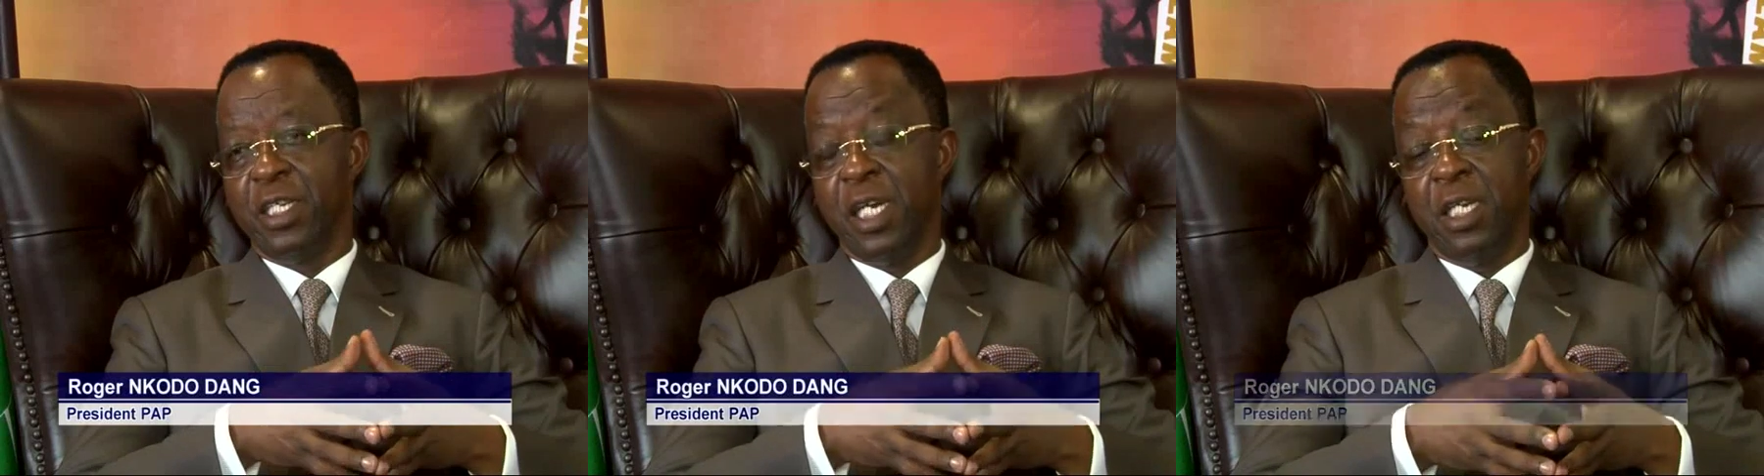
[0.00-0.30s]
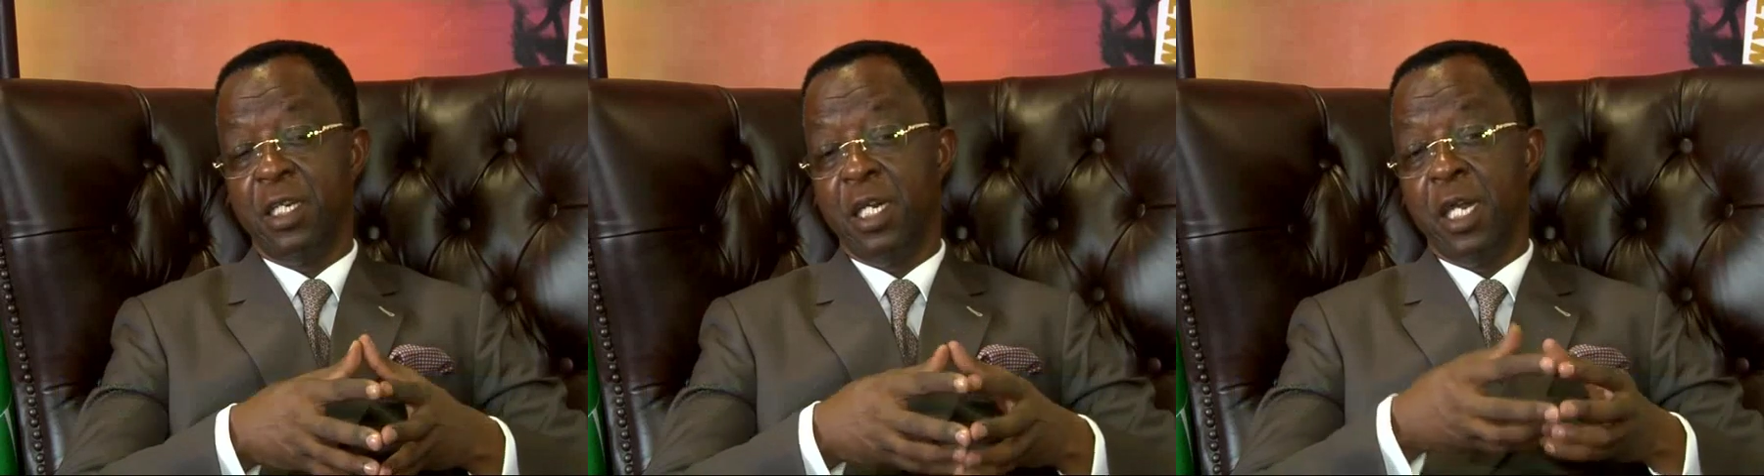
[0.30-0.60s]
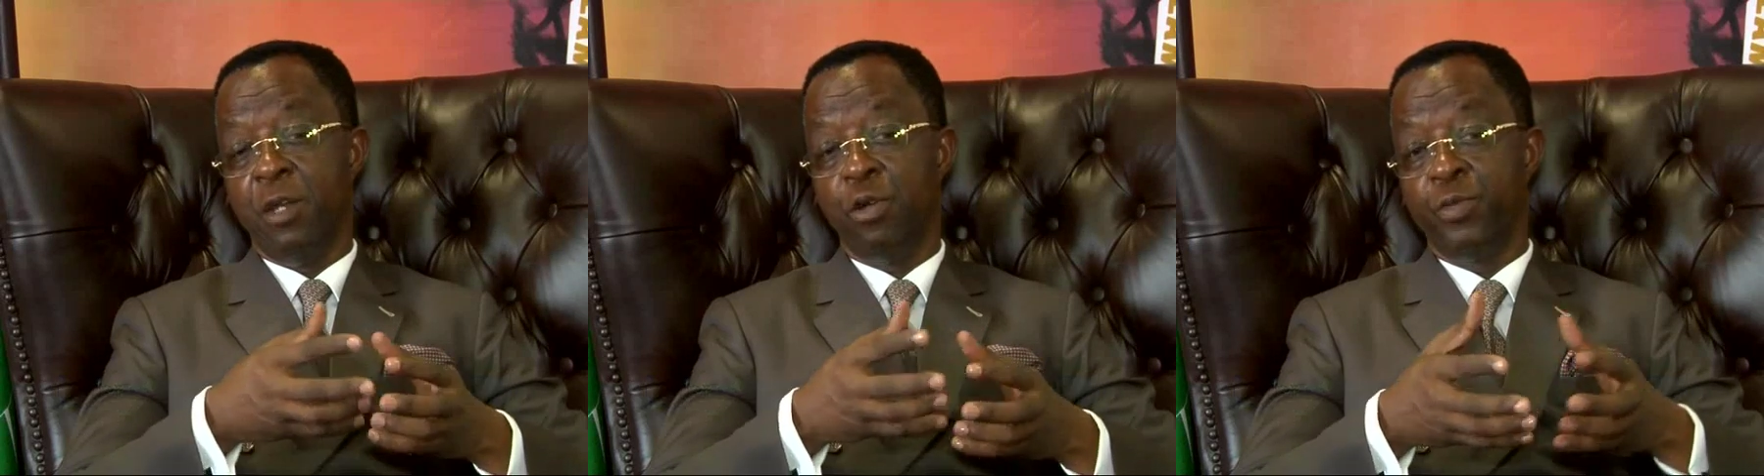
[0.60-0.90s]
and
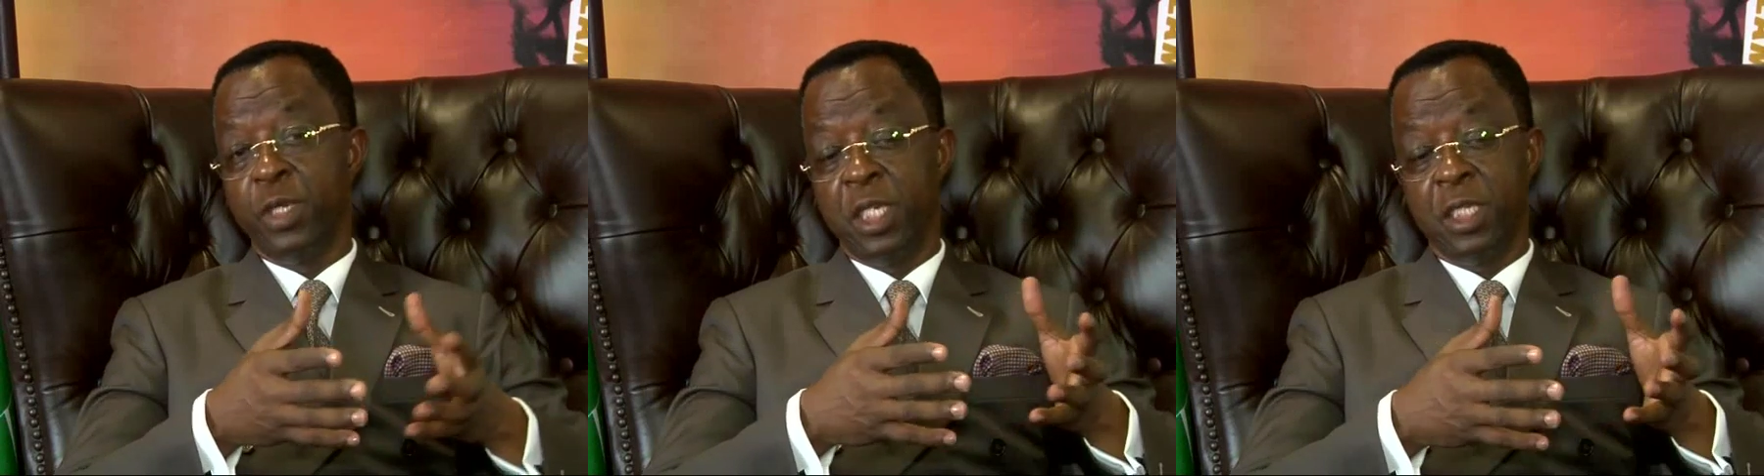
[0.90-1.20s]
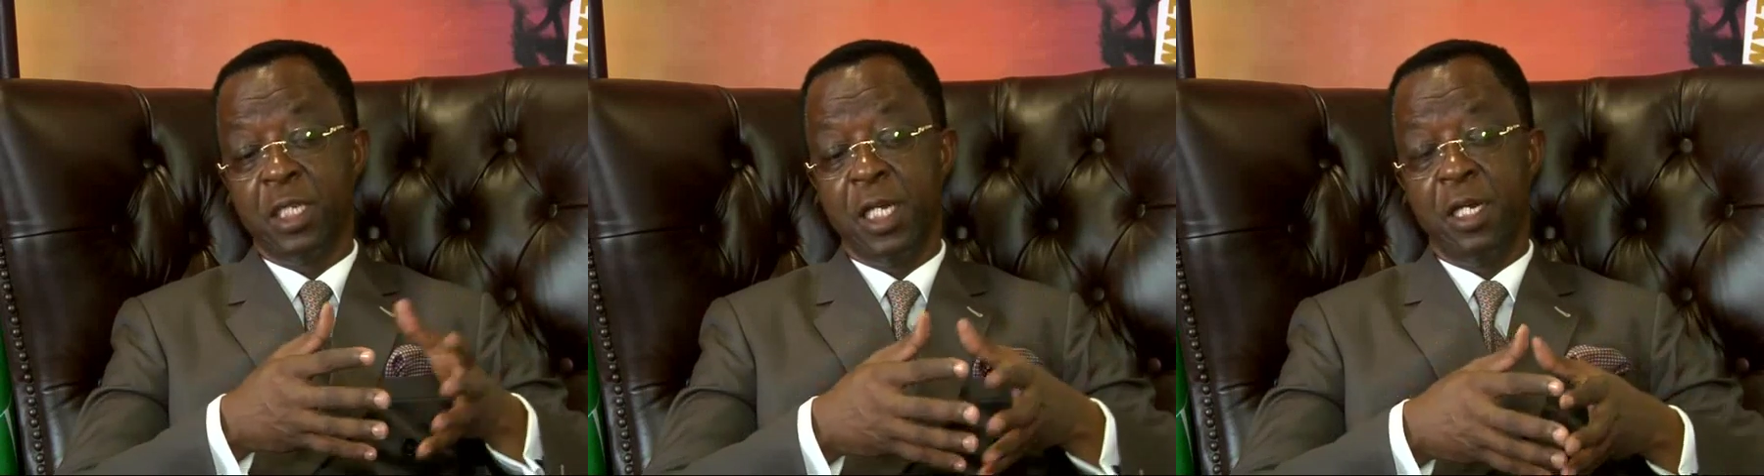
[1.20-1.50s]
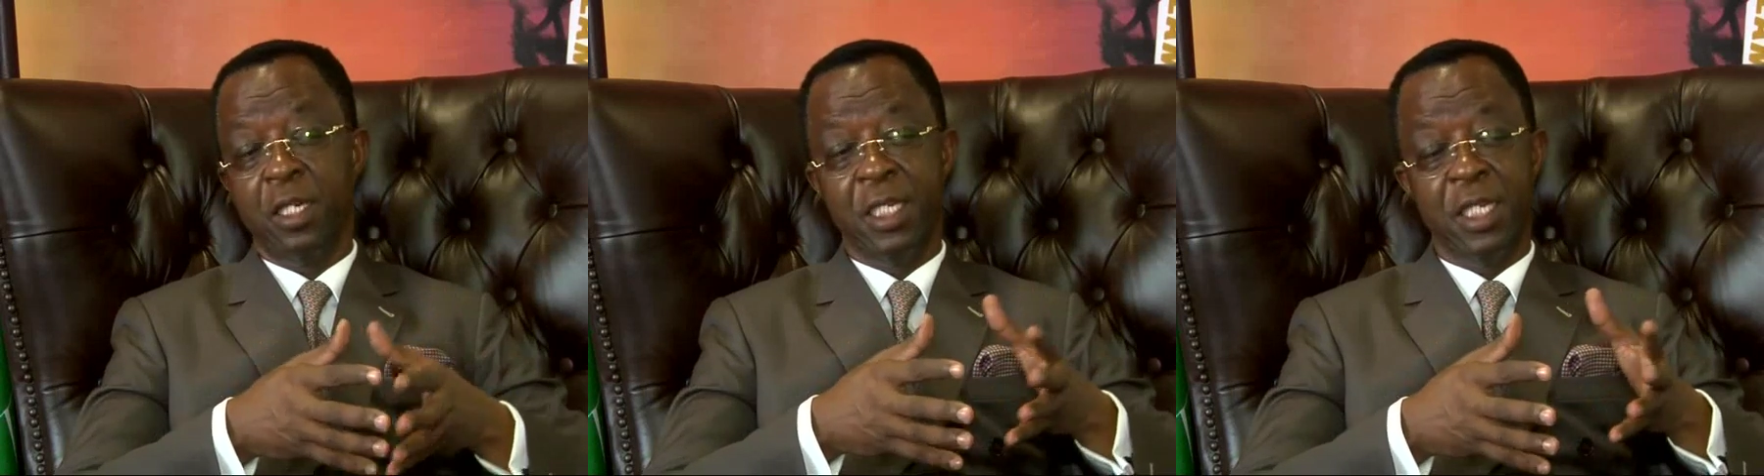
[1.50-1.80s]
I hope
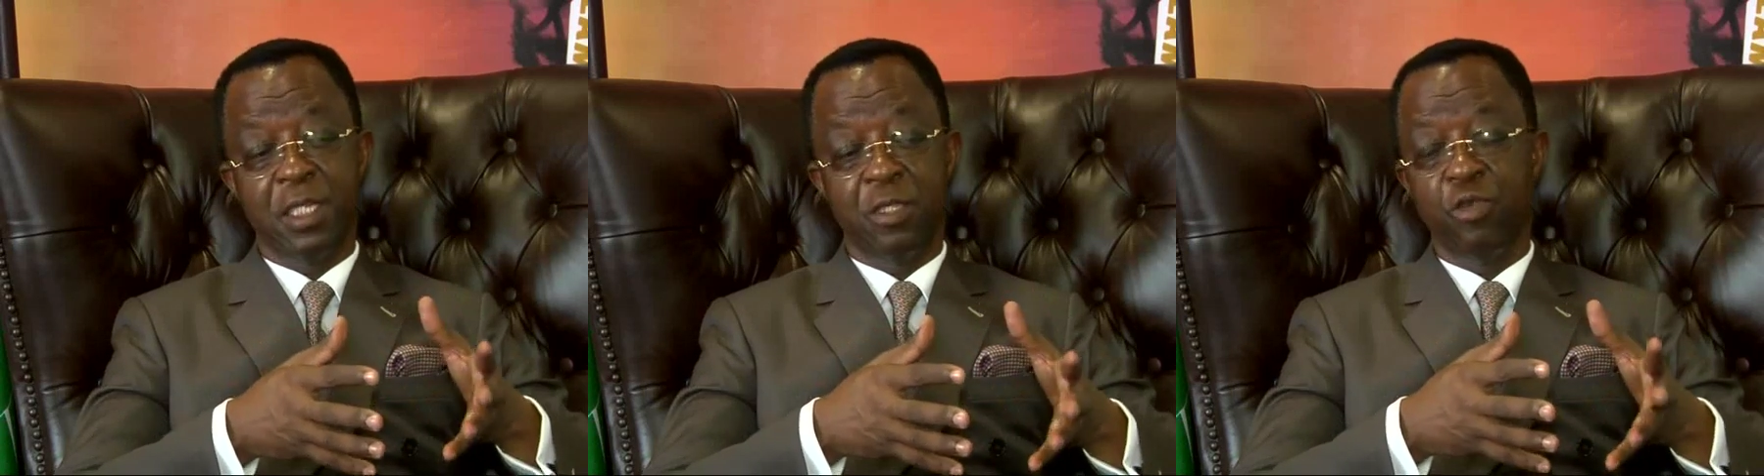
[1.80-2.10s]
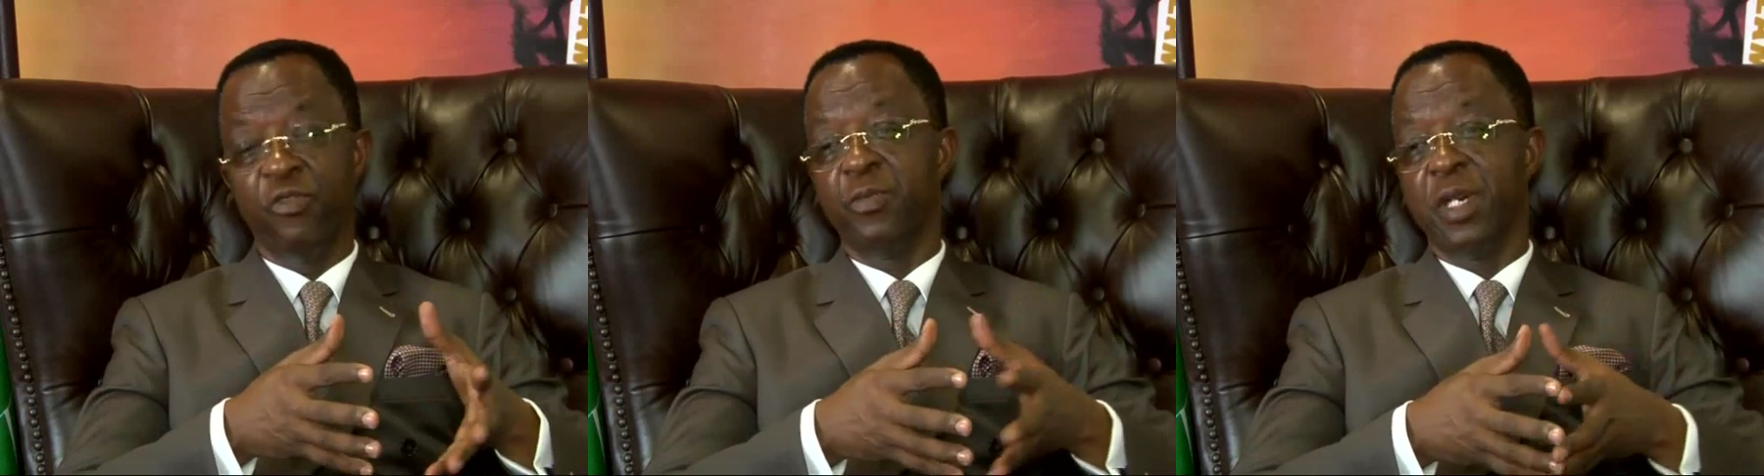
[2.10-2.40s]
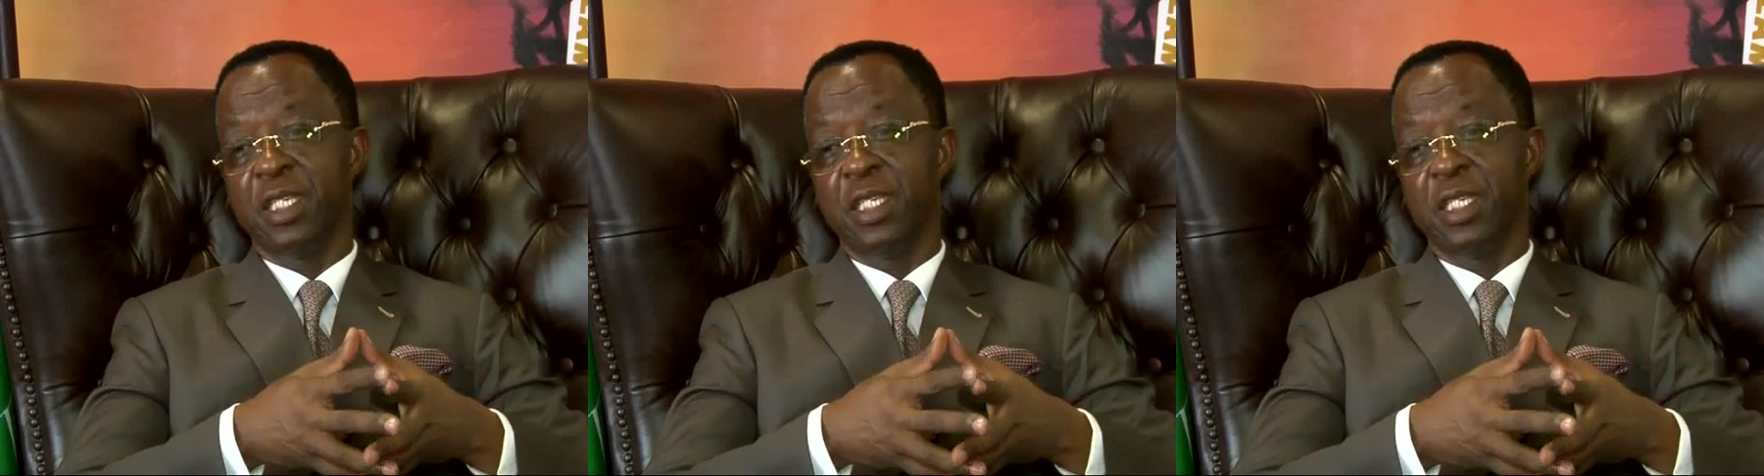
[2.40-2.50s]
this November